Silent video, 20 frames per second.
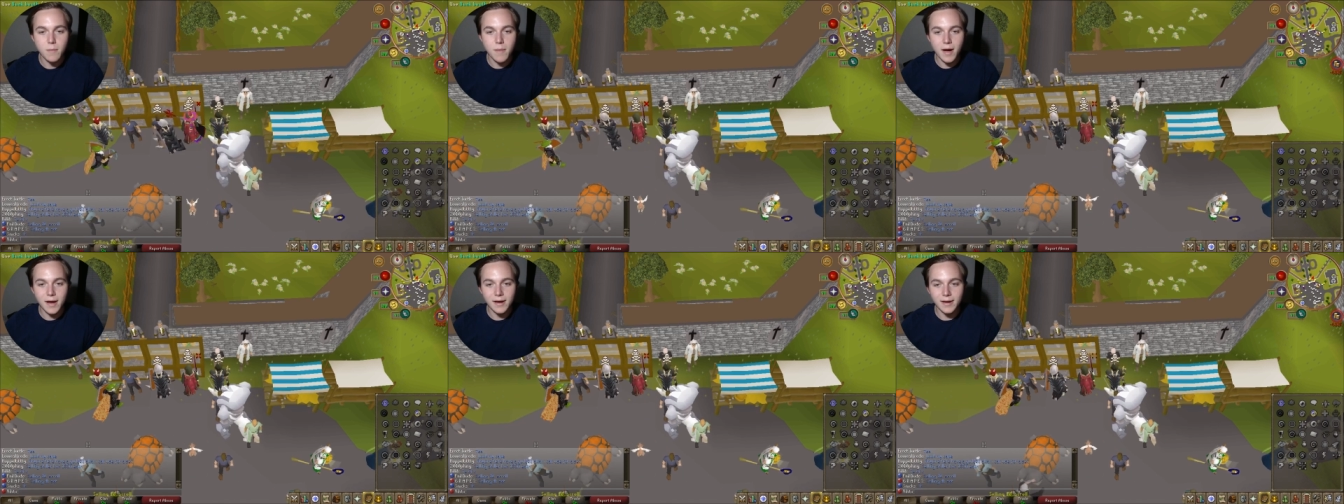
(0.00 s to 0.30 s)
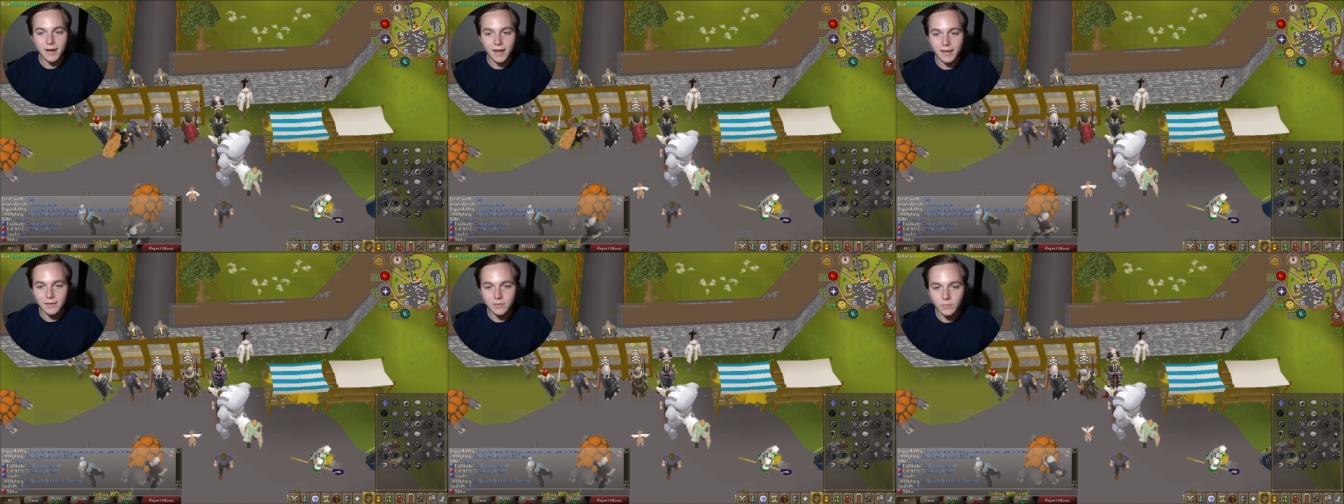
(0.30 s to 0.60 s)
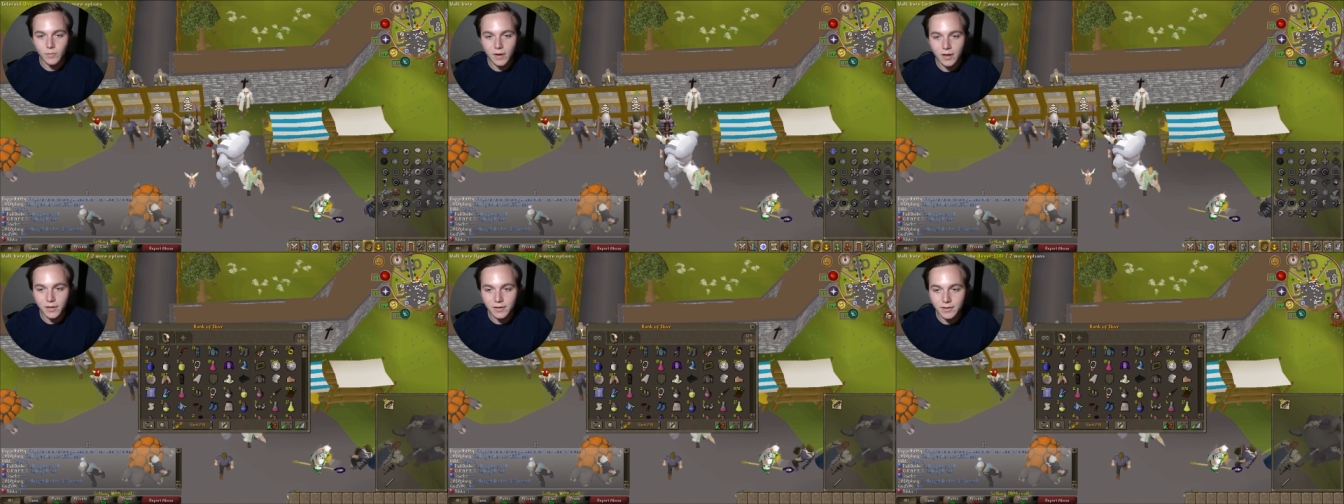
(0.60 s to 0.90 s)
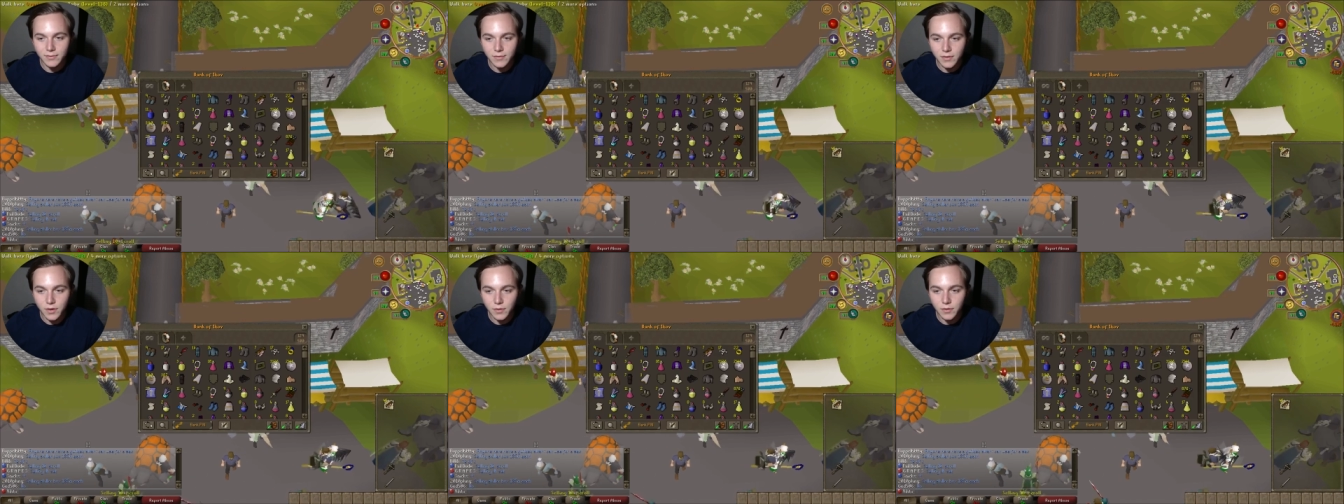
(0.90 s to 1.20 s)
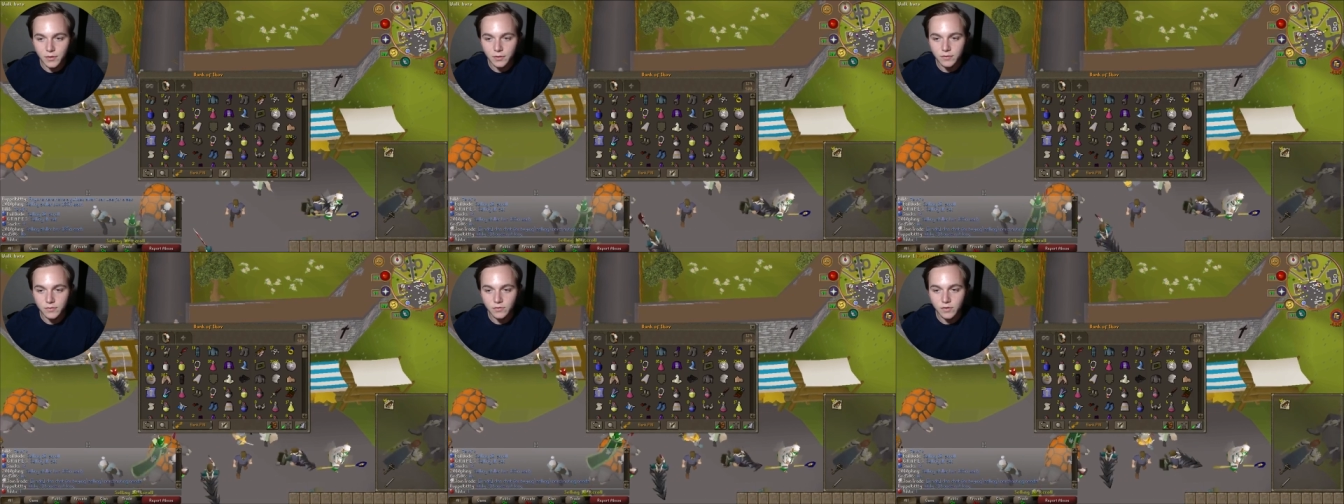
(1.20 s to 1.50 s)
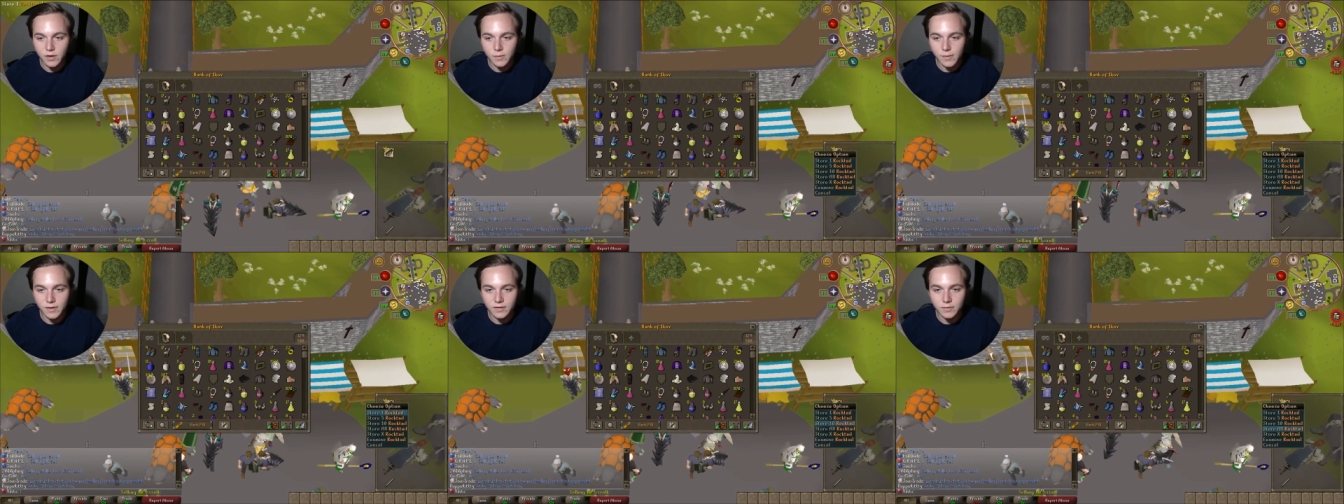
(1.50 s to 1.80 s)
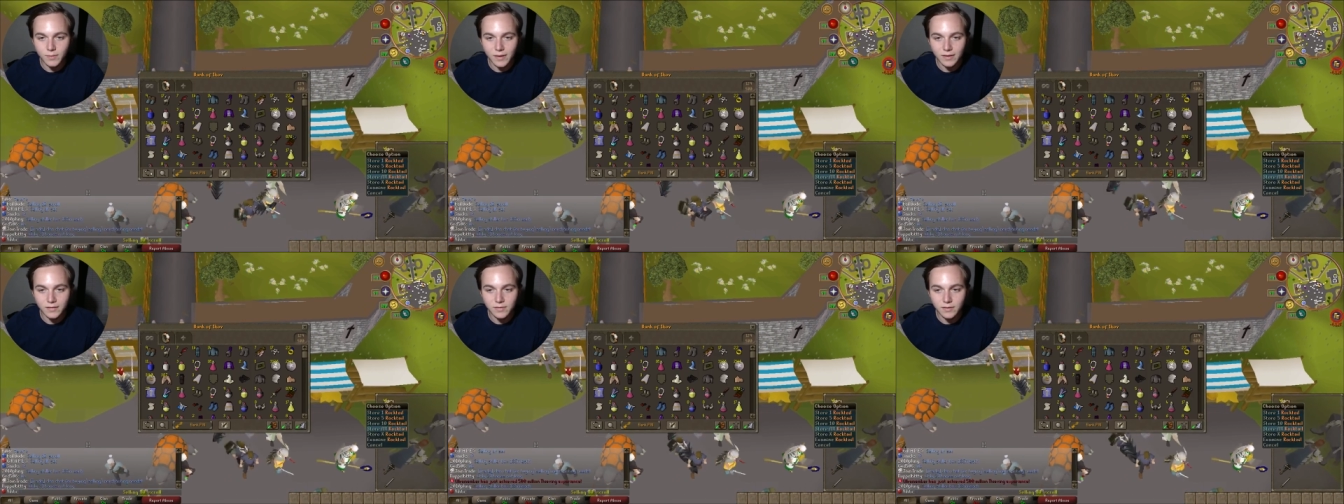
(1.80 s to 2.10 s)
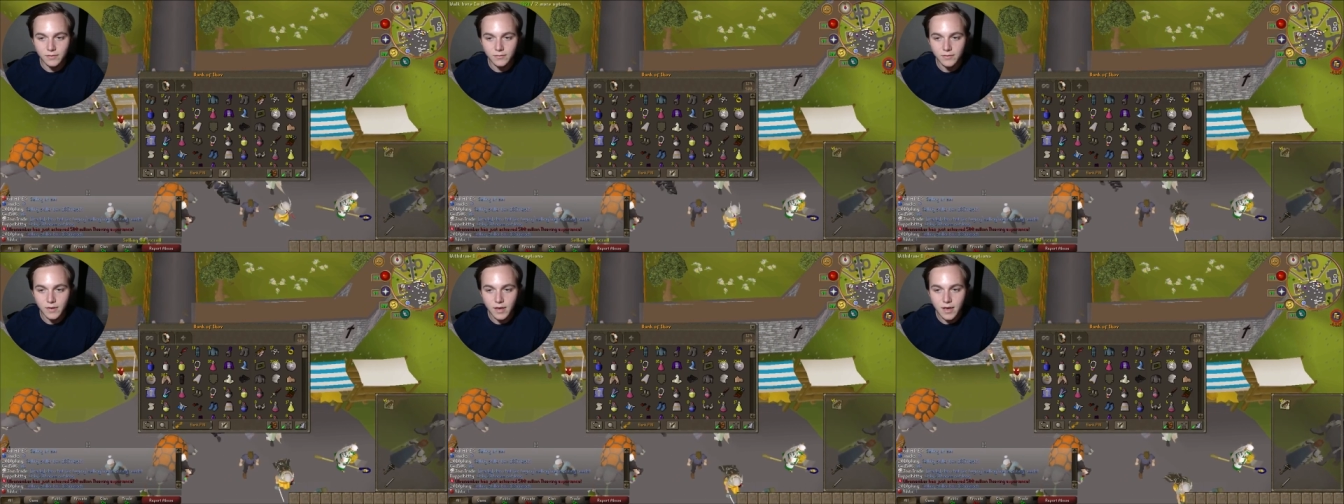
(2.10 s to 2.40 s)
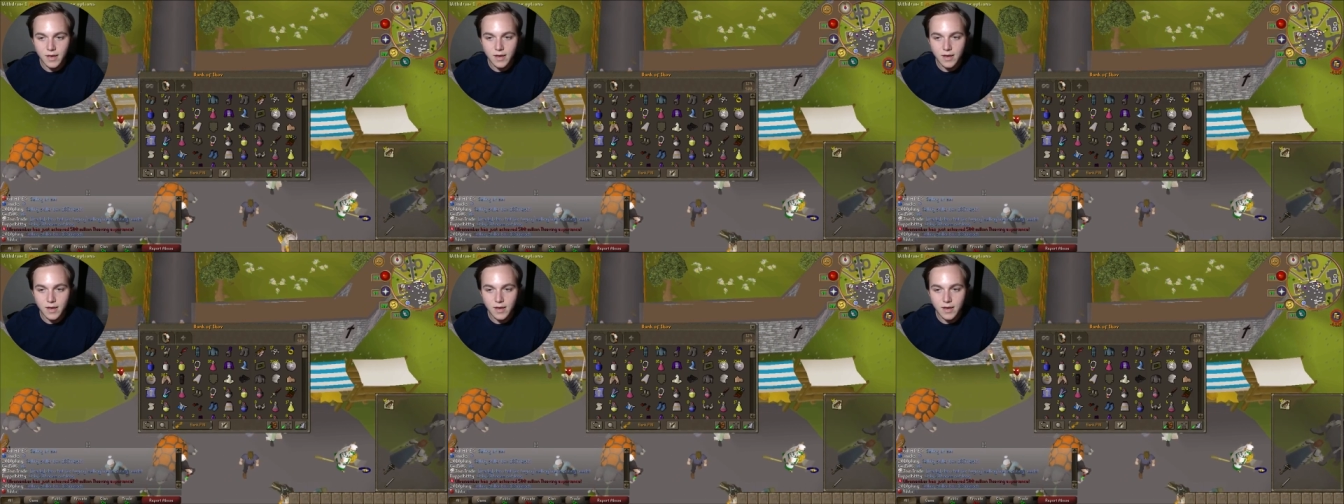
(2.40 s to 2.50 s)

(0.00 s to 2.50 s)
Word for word: Might as well, even though they're extremely expensive.